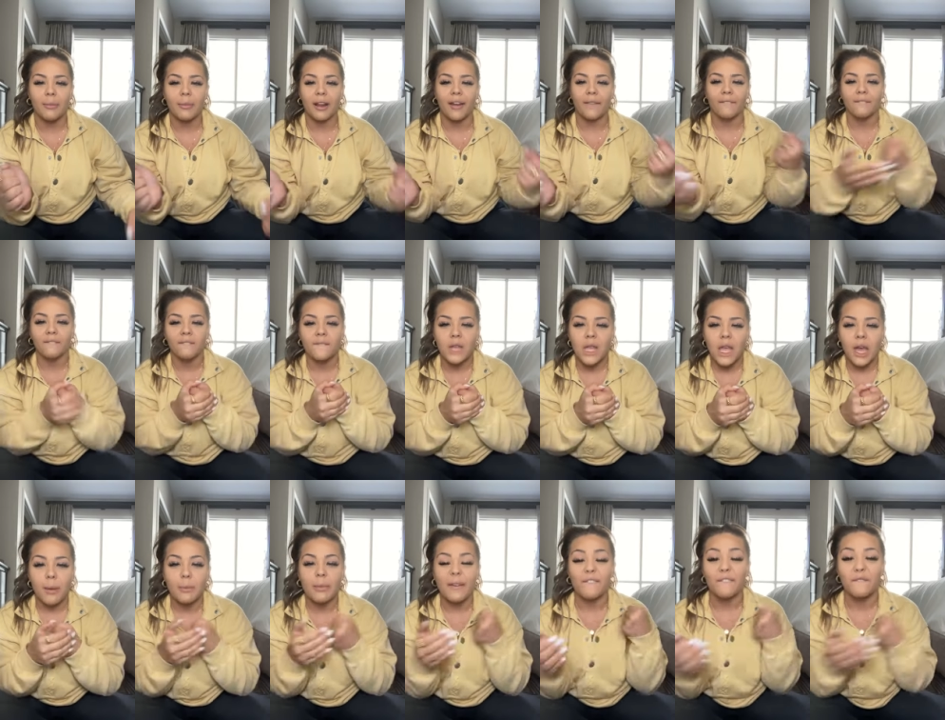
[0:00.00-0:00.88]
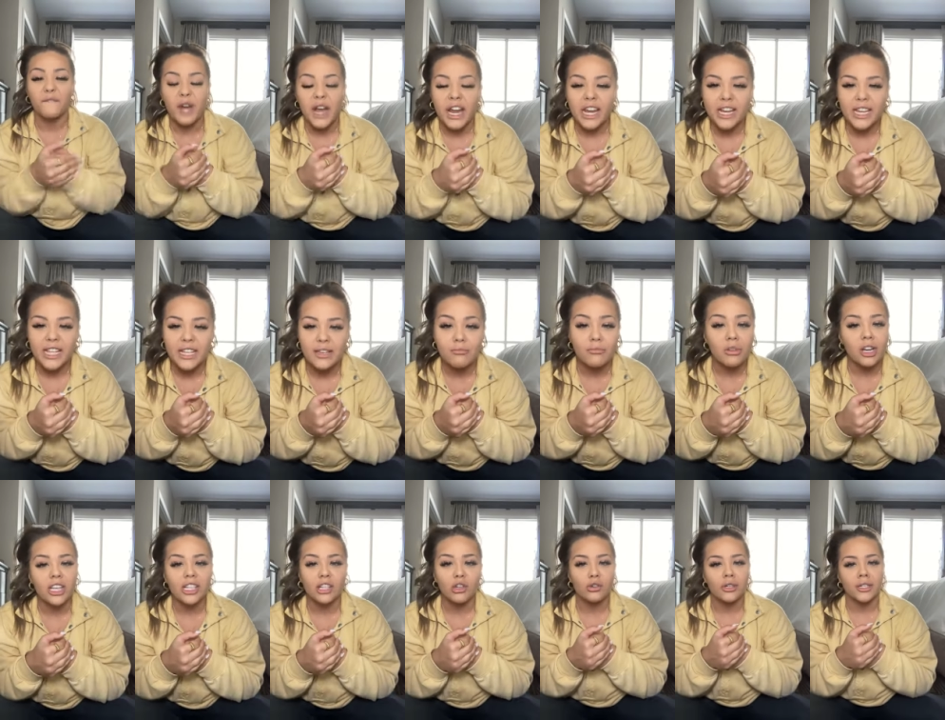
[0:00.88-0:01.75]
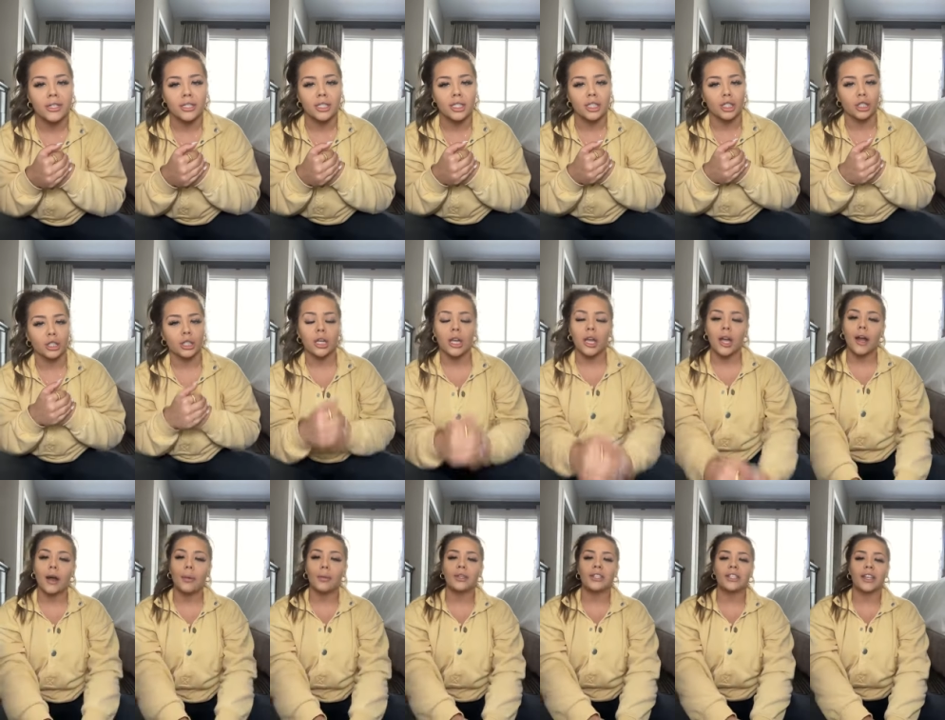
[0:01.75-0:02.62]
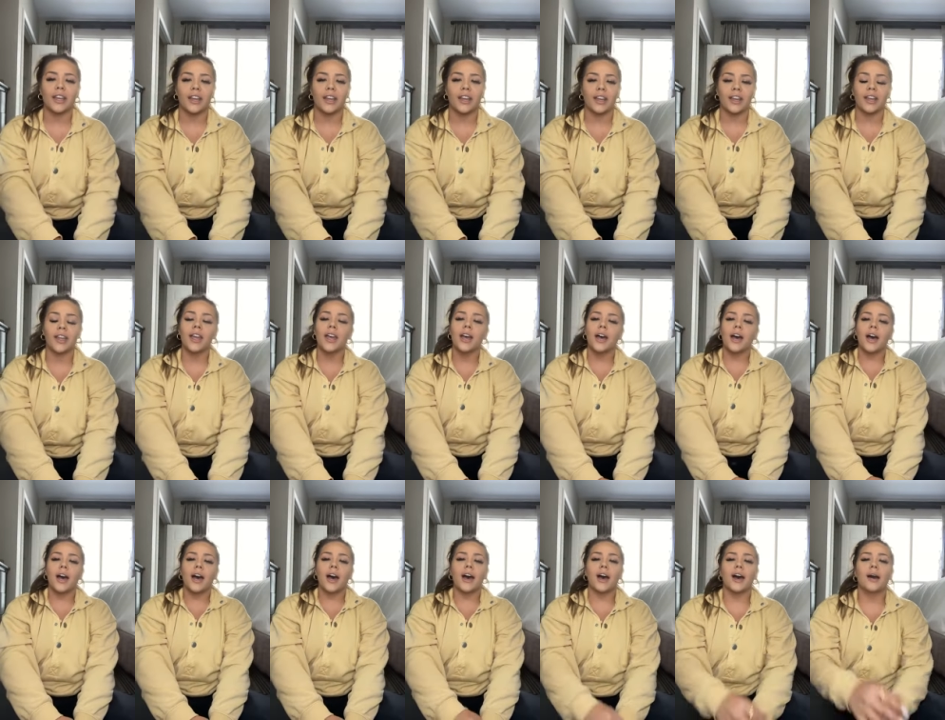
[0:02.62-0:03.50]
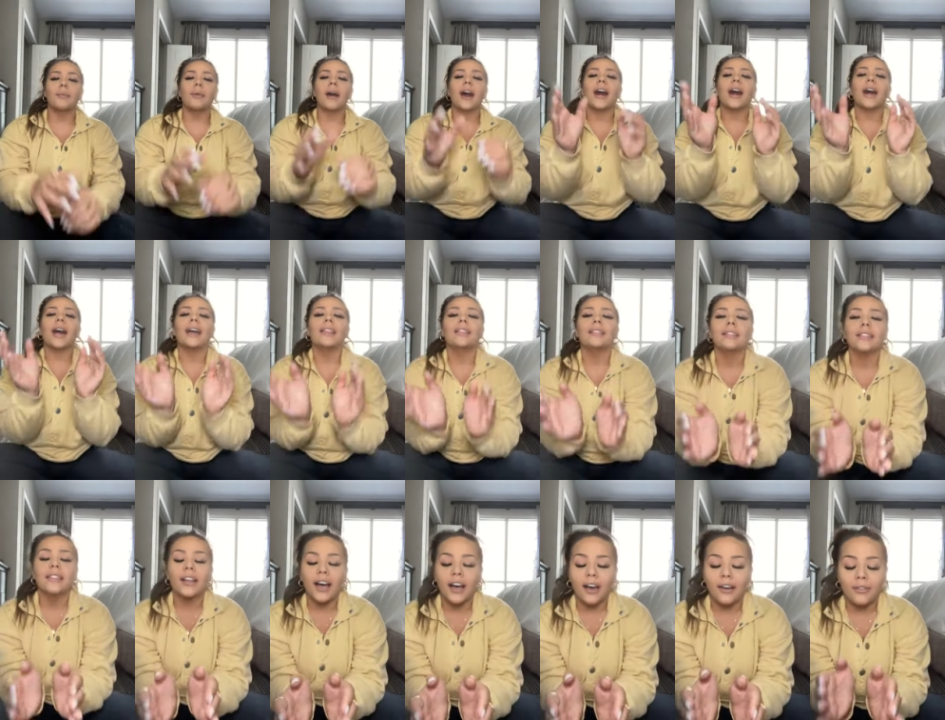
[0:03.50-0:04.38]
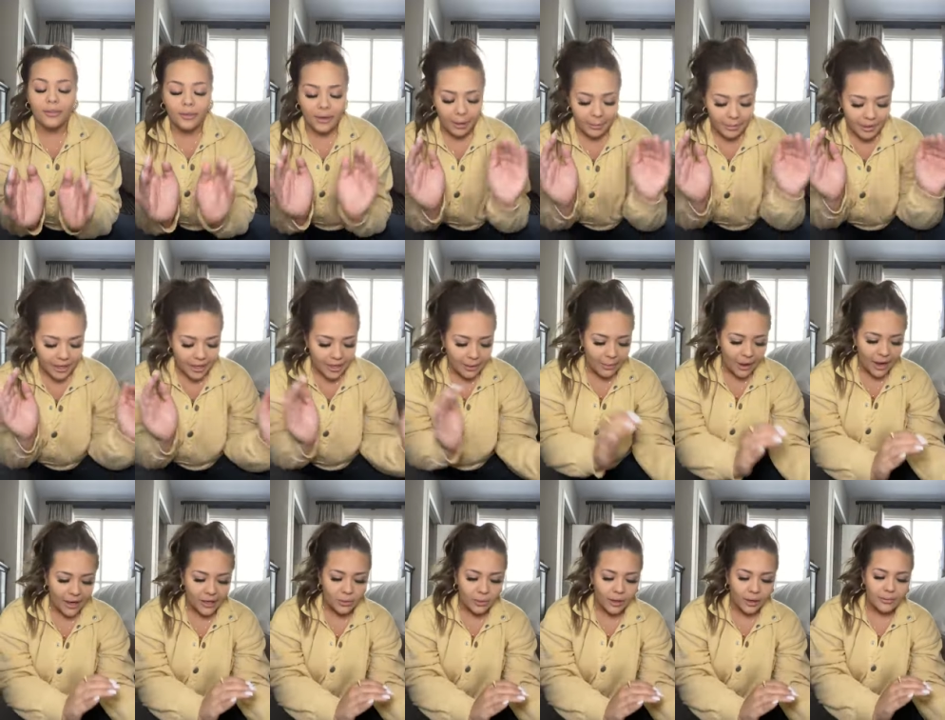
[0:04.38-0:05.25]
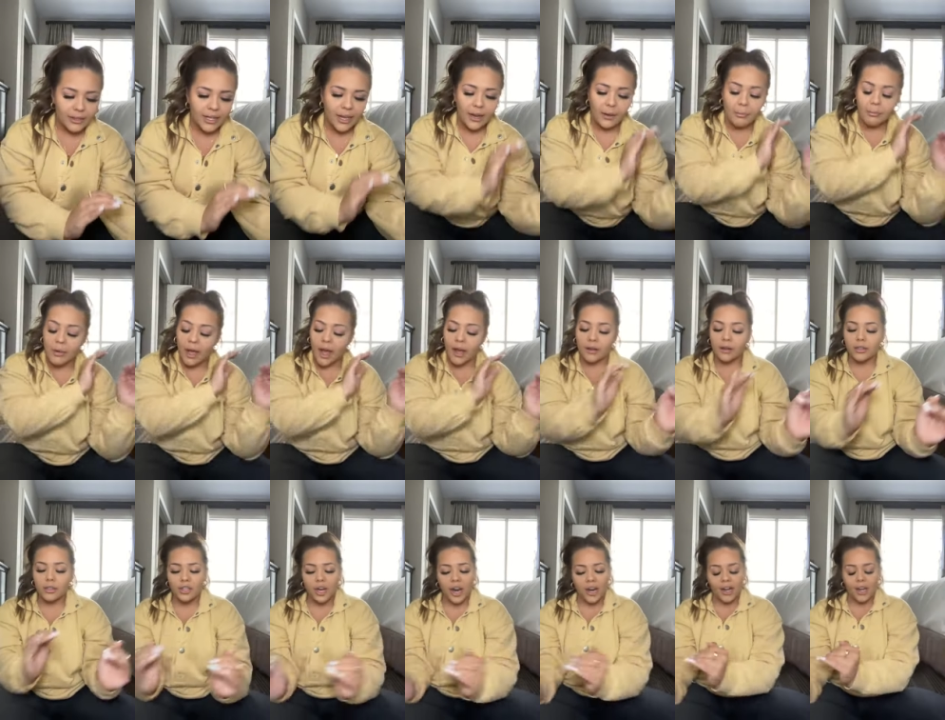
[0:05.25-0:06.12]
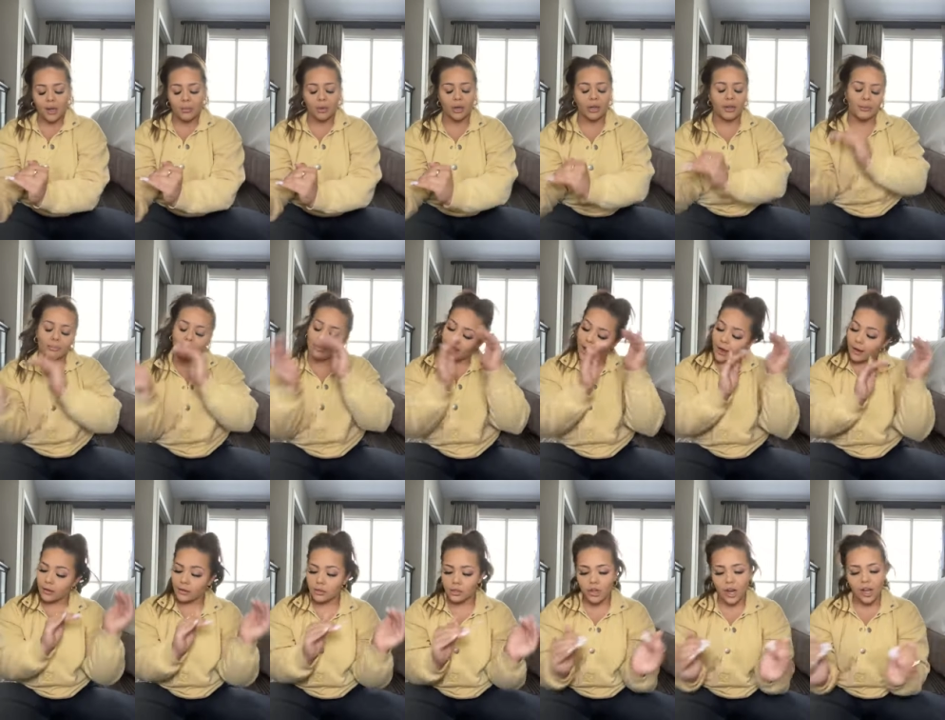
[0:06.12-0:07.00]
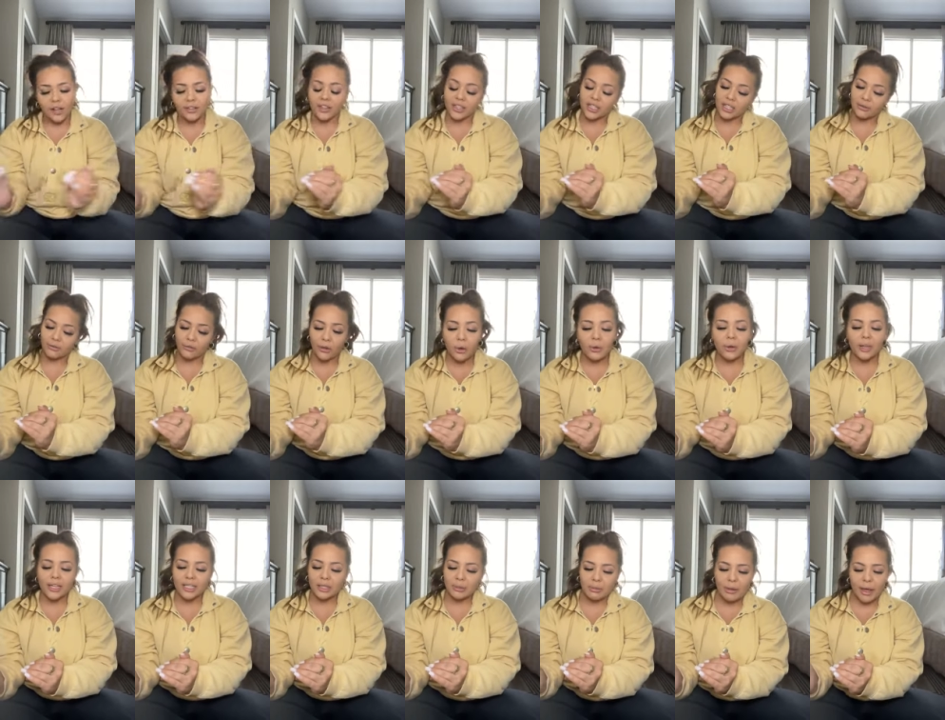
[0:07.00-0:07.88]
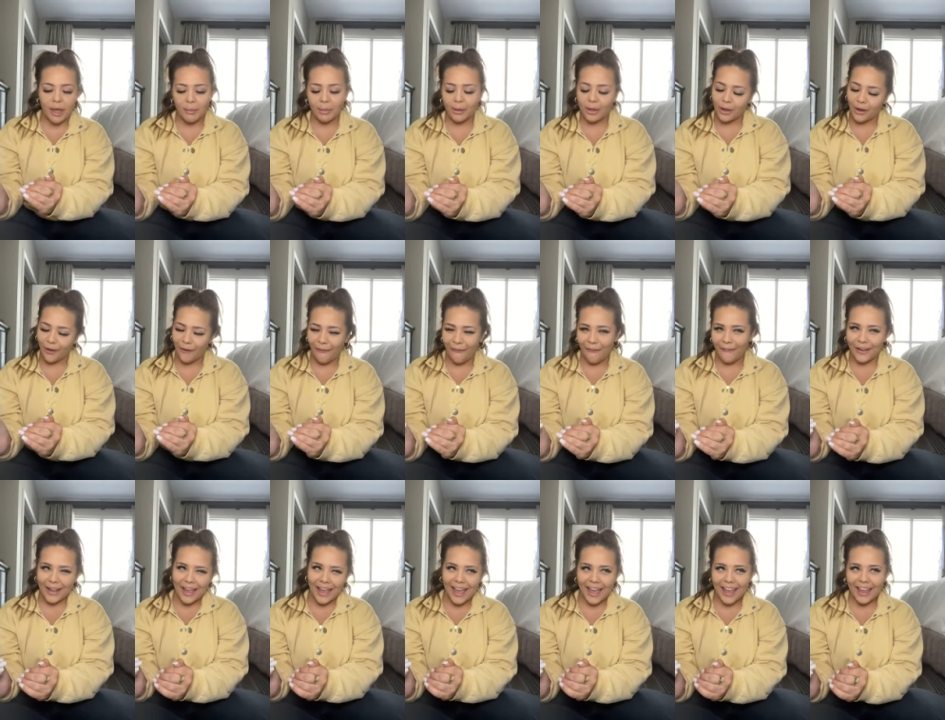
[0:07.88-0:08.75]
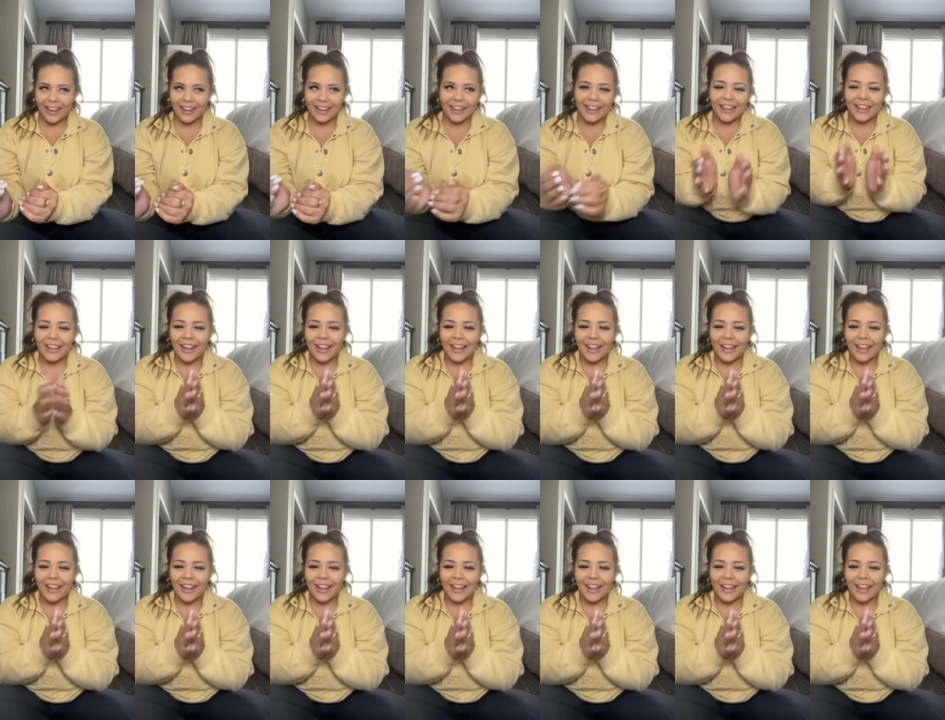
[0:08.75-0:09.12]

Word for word: I'm gonna I'm gonna fight him when I go down there. I'm just kidding. Um, I love, I'm gonna get back to what I'm saying, back on track, Amber. back on track. Let's focus, baby girl, okay?